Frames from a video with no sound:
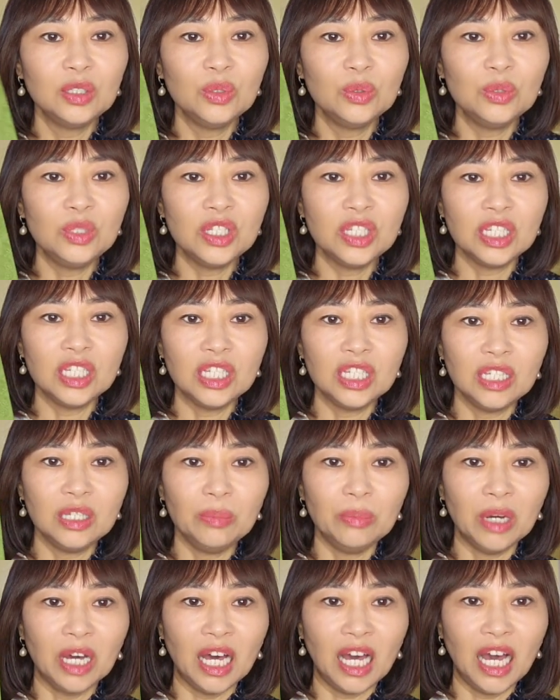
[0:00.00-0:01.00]

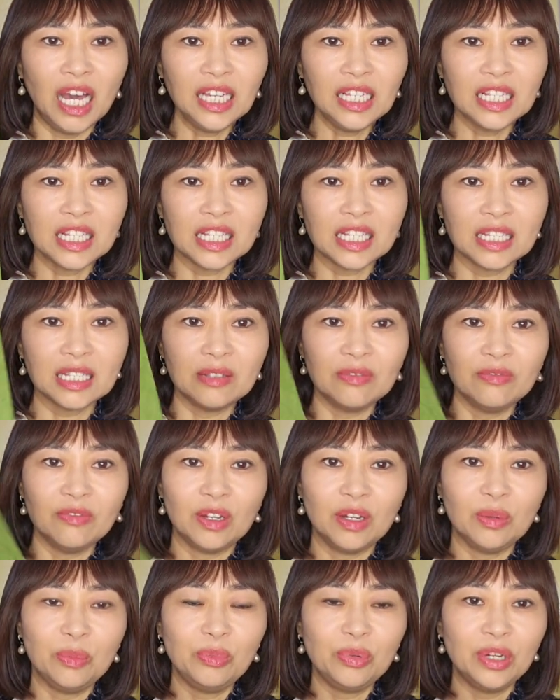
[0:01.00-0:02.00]
Gucci box.
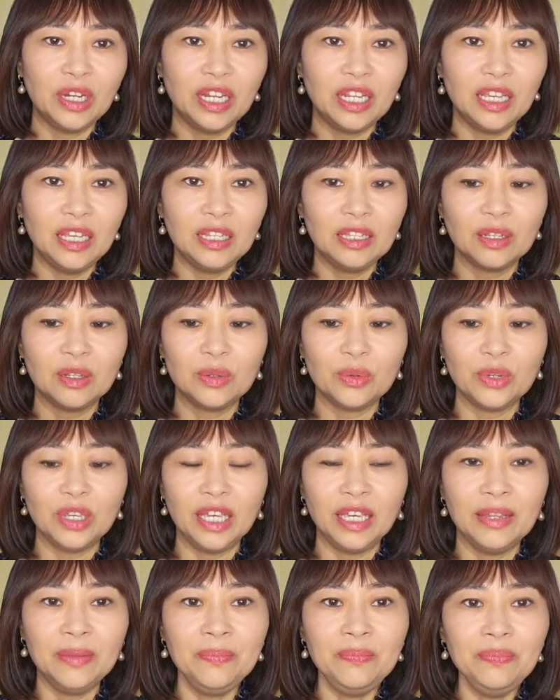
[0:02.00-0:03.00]
Very pretty, the
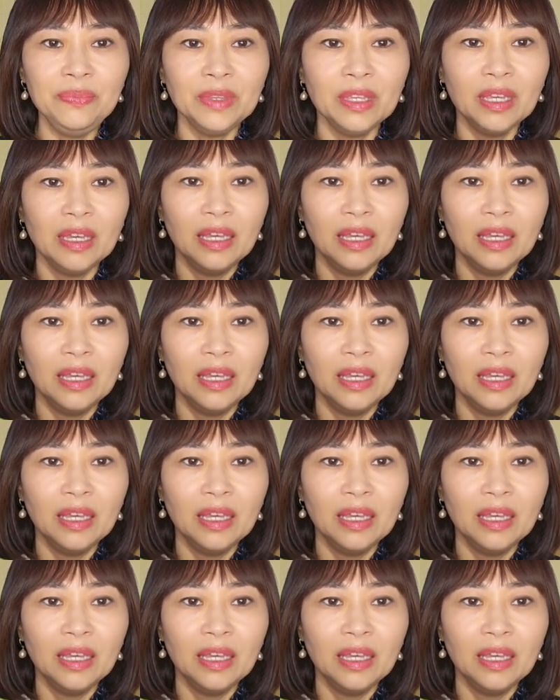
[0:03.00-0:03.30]
green.